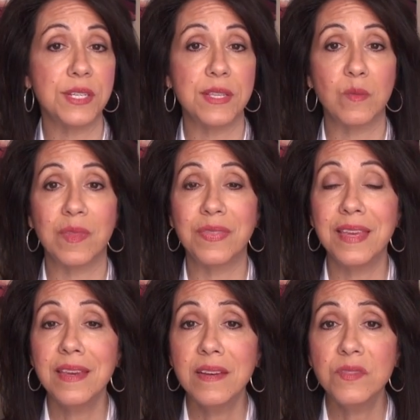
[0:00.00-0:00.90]
to them that
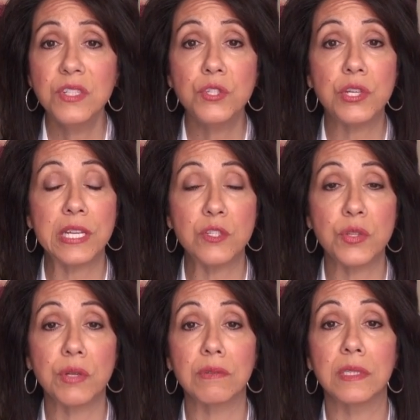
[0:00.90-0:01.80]
they have to change
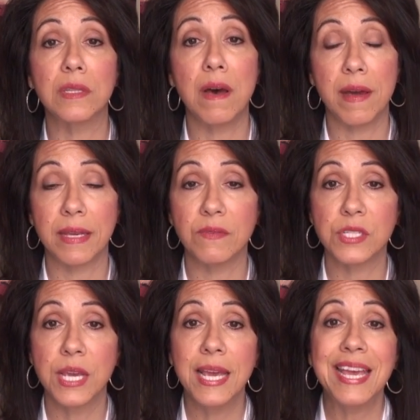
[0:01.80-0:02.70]
their lives